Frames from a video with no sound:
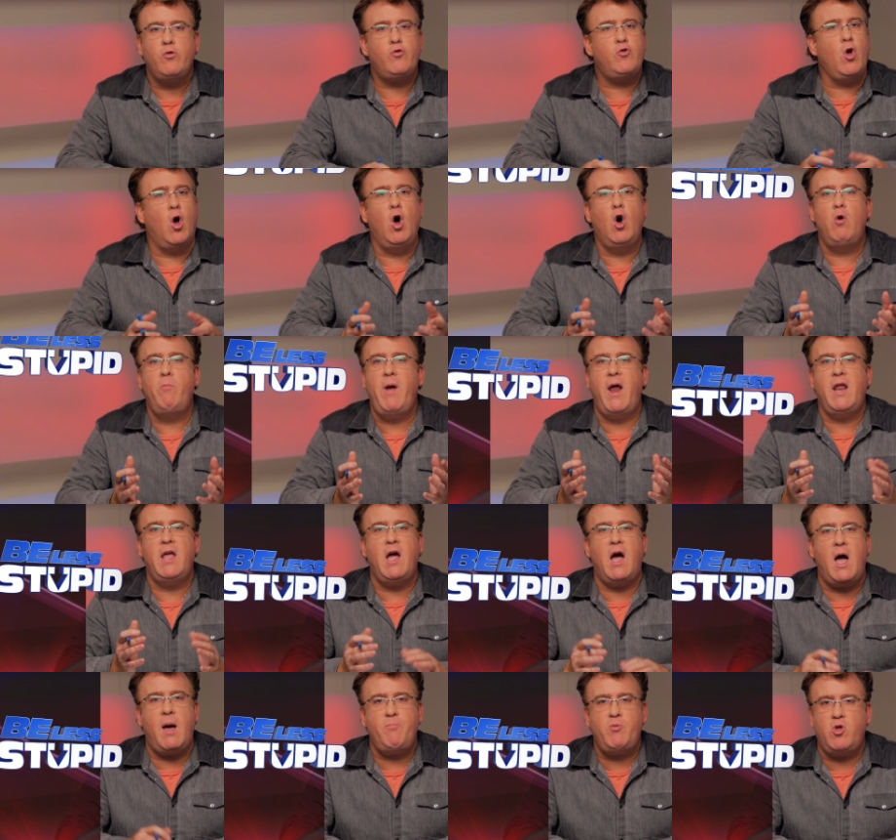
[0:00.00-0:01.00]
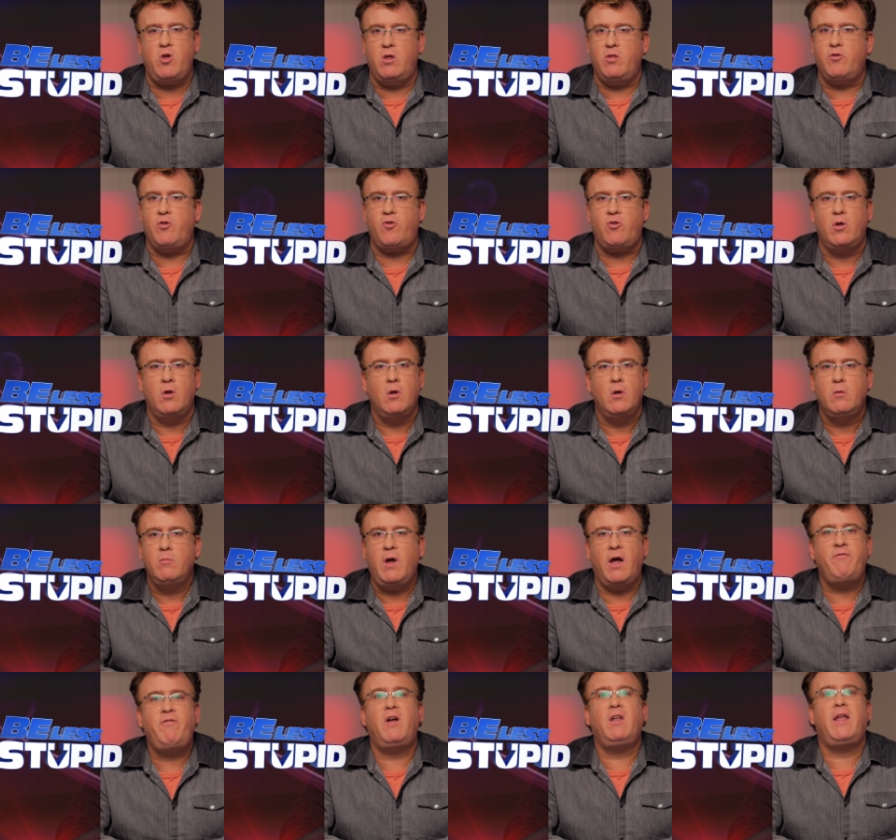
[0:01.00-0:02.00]
So many options.
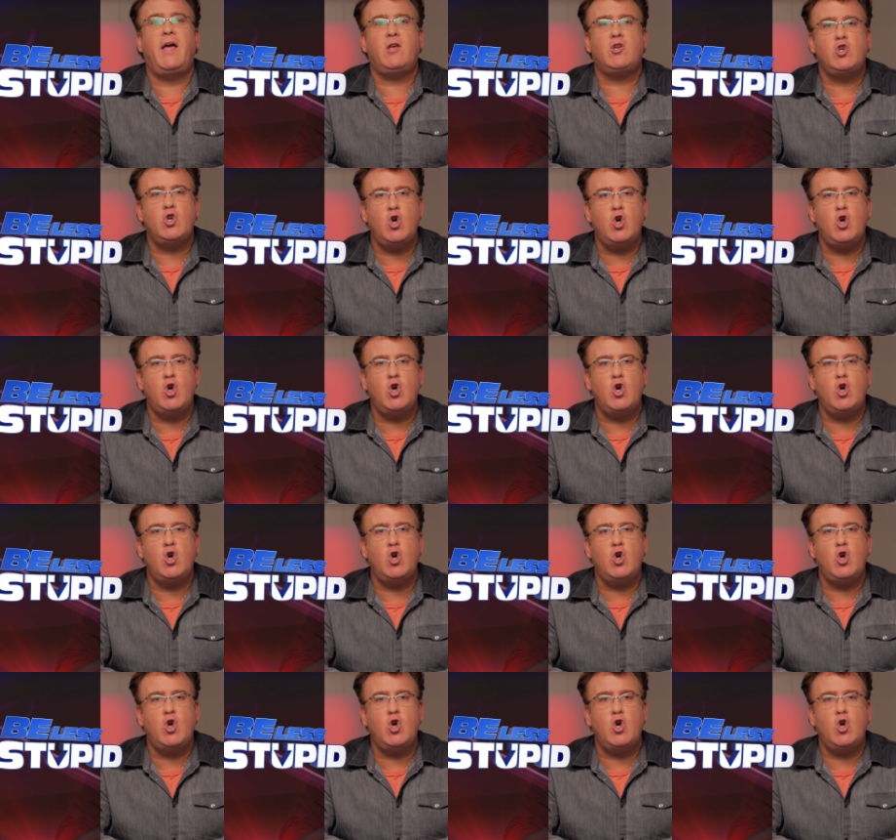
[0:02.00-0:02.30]
I felt like